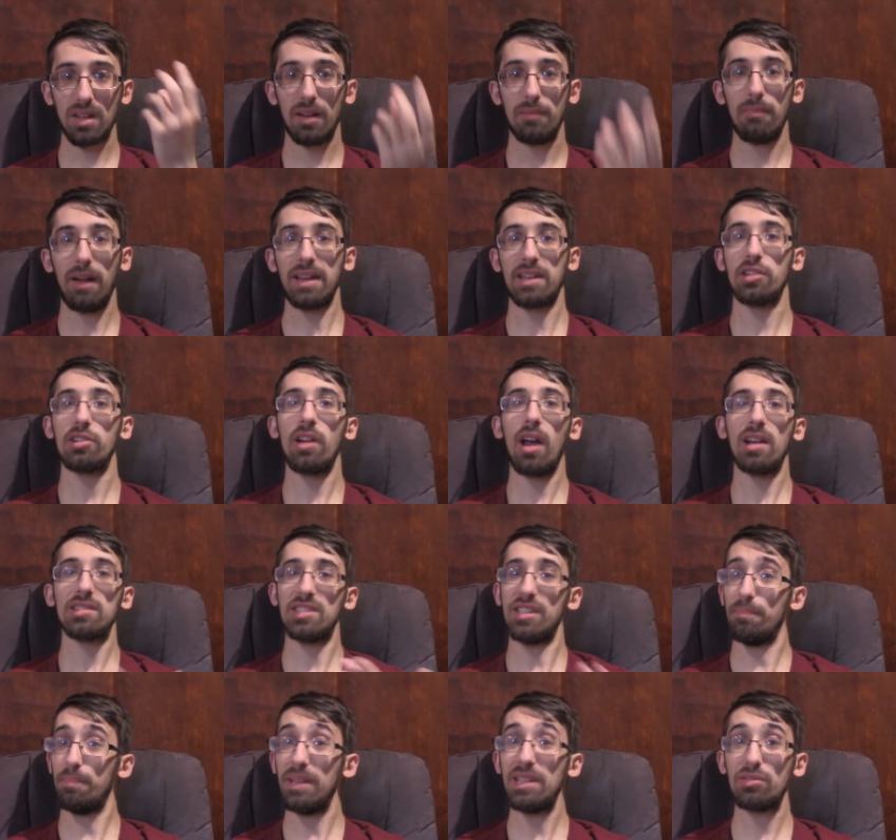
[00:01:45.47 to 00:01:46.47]
my
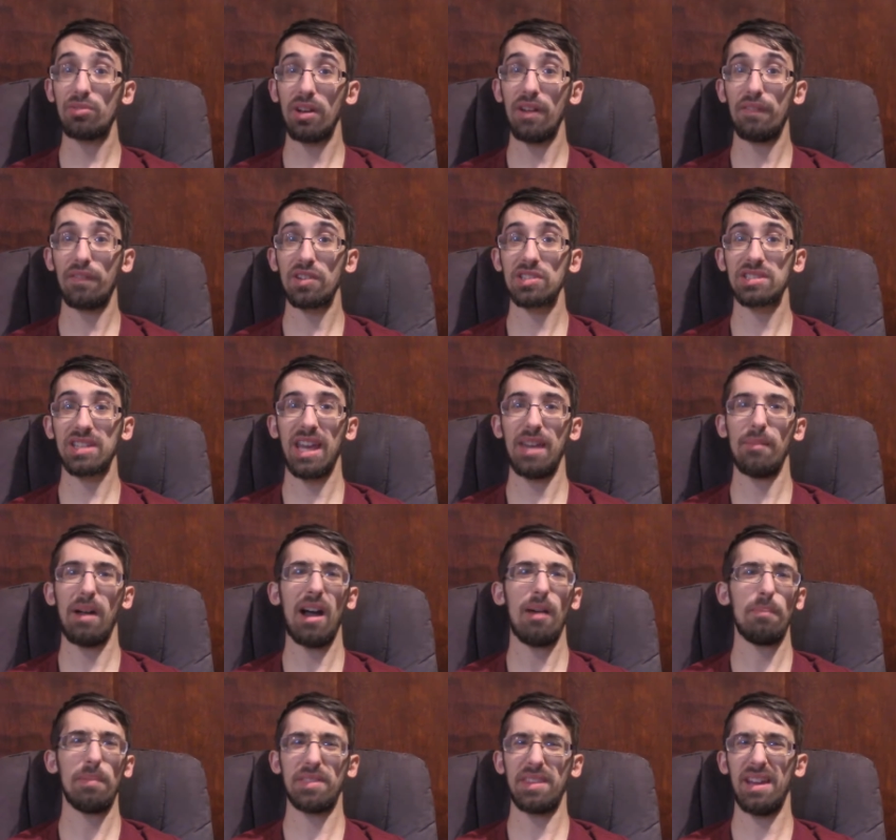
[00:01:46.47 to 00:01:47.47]
curiosity peaked when it first came
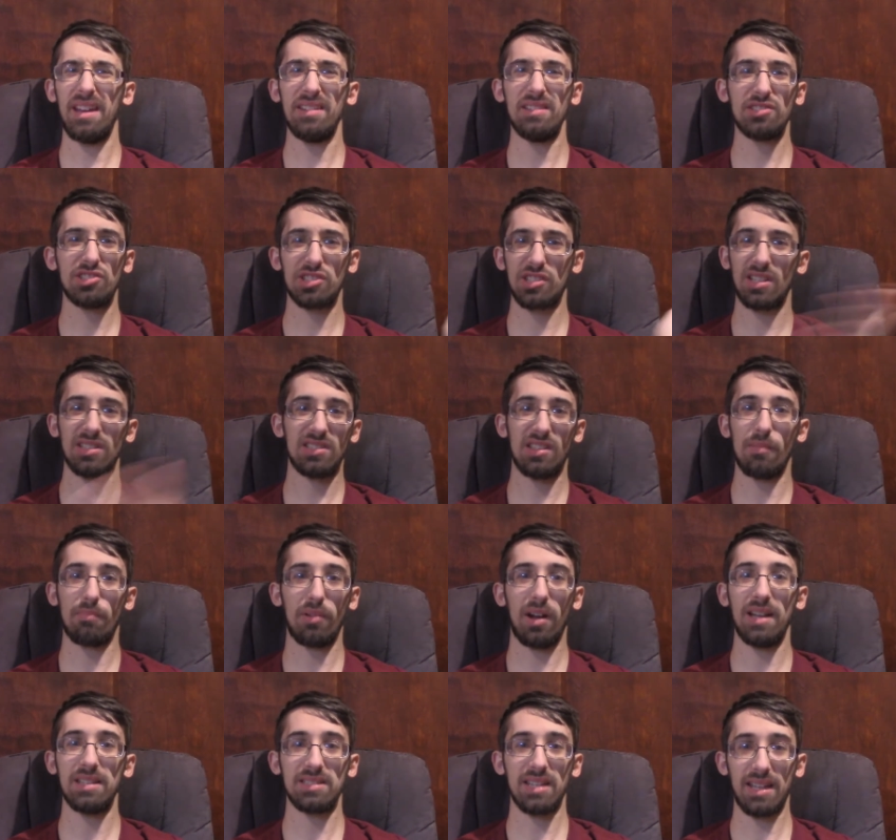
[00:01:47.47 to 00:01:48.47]
out, but then just because of the price,